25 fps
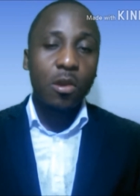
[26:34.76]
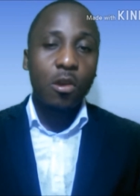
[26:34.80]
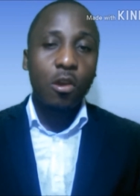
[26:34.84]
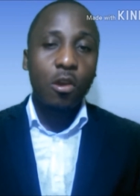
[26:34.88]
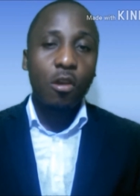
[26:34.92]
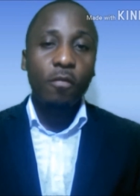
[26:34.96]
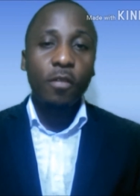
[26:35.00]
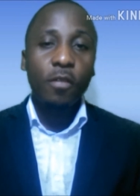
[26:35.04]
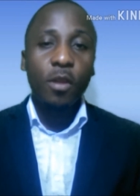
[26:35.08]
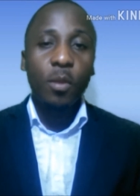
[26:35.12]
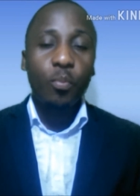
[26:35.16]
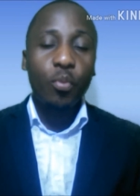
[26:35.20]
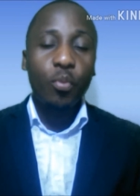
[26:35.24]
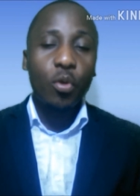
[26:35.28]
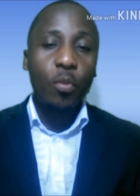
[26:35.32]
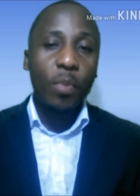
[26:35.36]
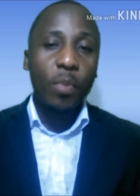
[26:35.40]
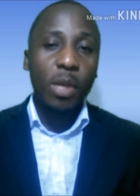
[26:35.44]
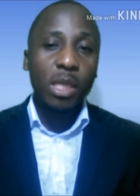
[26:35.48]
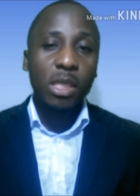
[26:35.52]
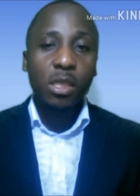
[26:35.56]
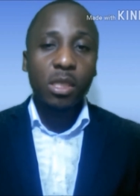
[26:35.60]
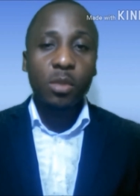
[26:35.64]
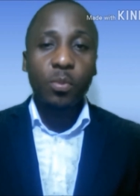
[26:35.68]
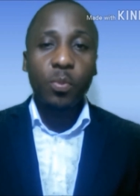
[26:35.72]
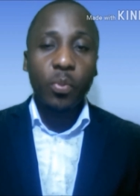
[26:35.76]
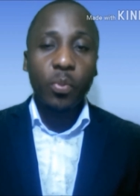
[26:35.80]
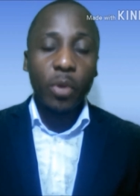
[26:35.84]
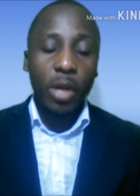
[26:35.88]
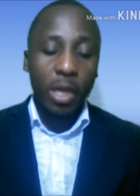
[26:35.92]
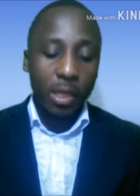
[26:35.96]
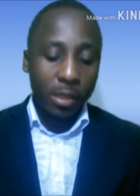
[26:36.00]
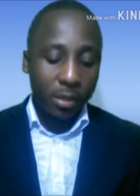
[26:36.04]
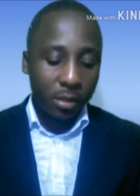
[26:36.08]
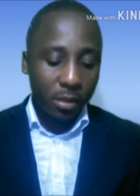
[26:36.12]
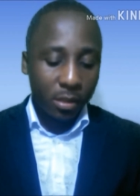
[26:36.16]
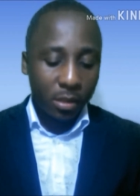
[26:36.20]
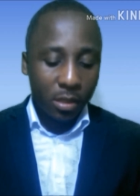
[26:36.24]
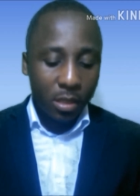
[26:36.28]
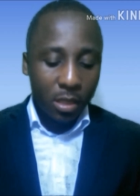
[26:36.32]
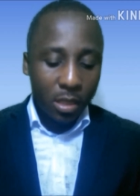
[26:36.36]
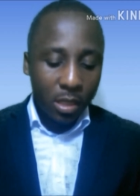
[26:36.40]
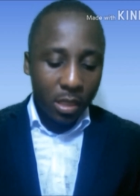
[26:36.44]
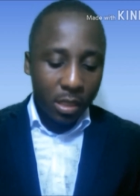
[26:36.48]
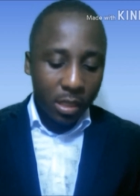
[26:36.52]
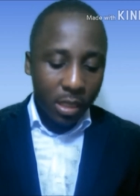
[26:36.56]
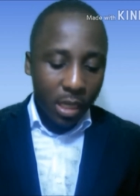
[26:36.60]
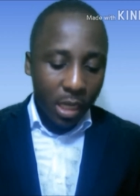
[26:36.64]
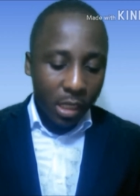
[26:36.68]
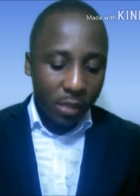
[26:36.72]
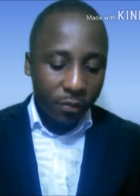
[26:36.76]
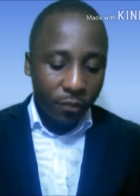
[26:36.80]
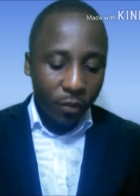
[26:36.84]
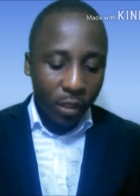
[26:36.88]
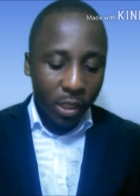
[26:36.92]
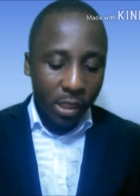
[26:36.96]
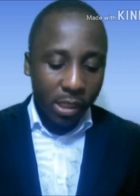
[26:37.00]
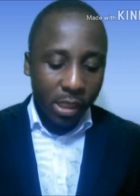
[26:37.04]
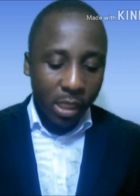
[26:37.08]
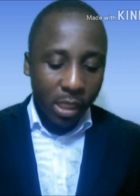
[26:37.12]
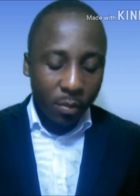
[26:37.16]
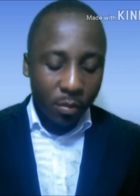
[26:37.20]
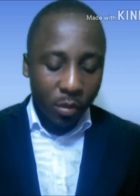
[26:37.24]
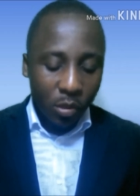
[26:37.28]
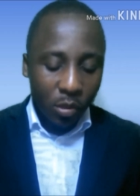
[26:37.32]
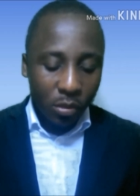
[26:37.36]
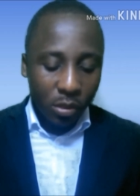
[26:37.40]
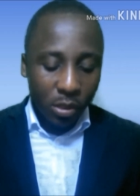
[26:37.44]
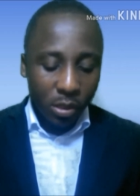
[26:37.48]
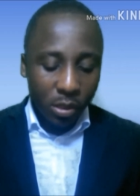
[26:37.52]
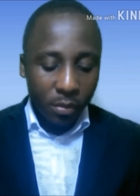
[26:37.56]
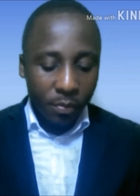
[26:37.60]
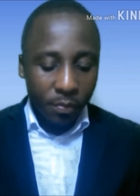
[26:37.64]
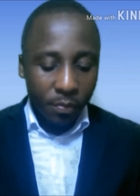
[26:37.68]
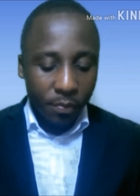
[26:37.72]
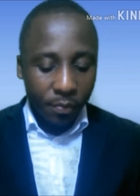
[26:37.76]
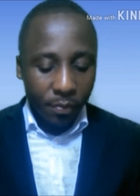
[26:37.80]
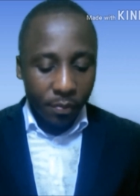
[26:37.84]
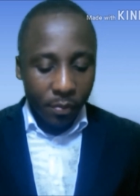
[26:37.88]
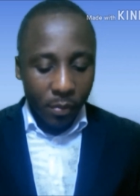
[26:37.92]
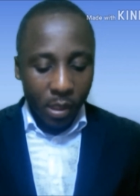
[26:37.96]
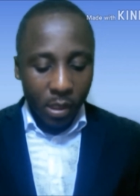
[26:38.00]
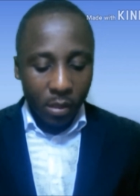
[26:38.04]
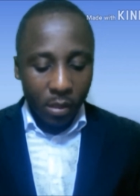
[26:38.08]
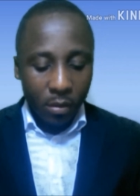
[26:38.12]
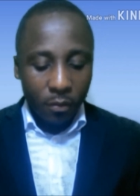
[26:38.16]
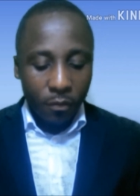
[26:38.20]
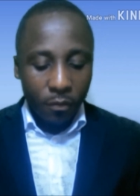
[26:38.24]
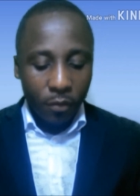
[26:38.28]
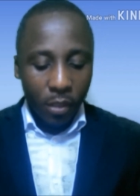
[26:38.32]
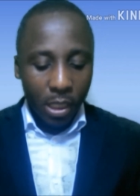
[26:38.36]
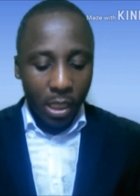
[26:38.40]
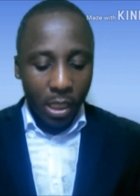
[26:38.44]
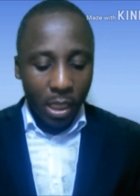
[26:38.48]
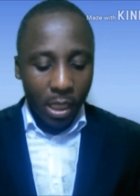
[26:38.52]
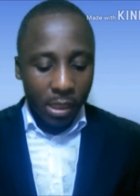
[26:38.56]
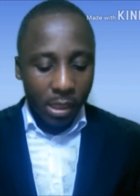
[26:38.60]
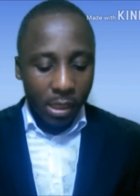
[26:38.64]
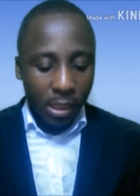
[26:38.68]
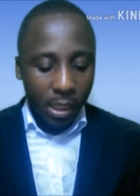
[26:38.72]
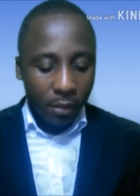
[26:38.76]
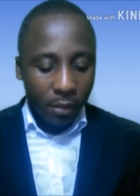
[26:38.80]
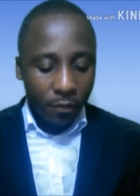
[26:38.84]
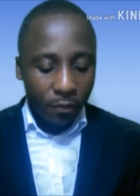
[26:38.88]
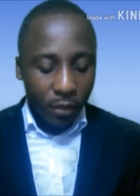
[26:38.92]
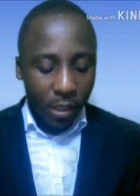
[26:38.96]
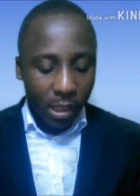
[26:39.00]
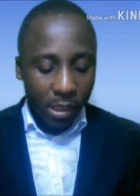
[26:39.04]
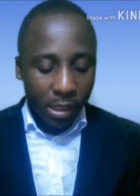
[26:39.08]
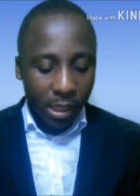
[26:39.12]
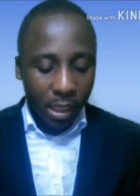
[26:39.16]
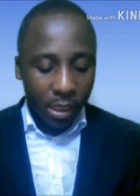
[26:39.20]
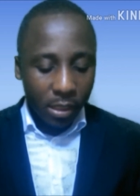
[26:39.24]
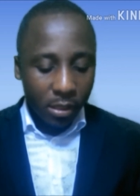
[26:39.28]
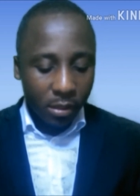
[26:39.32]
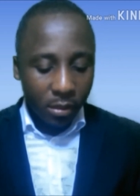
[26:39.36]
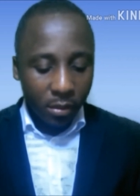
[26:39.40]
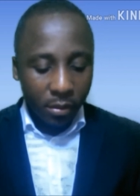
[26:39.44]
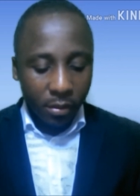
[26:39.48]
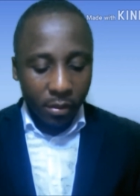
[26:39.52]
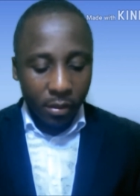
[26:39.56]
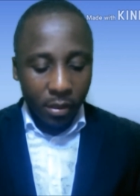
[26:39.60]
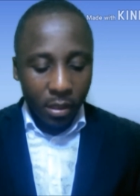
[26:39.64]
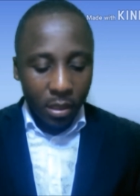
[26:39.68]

That's for the stamp duty for the land for the title.